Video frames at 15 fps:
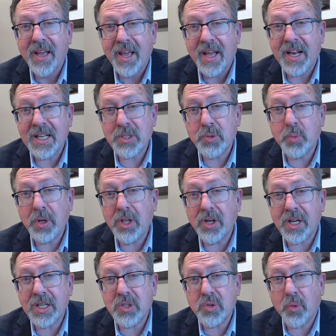And as we
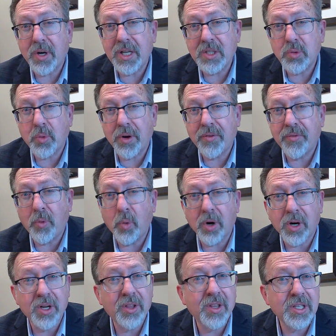look at
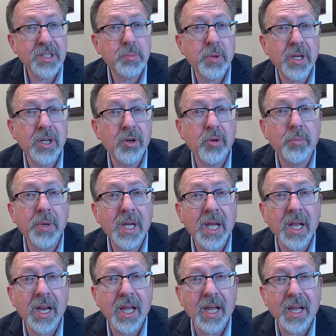2024, could this be a new
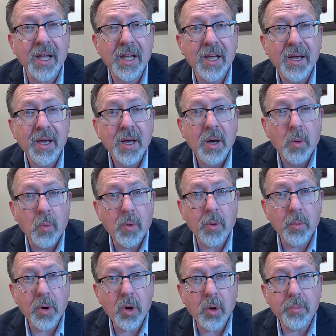beginning? where
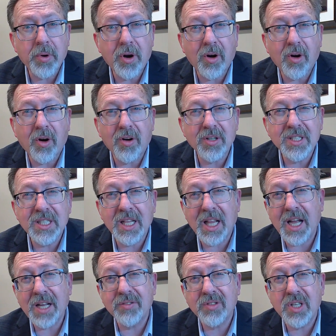we open our hearts and
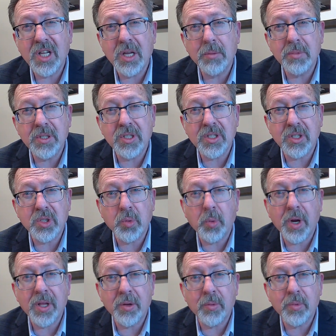lives to Him in such a
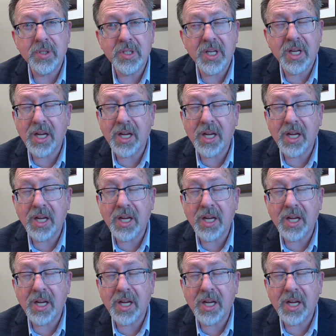way that we say,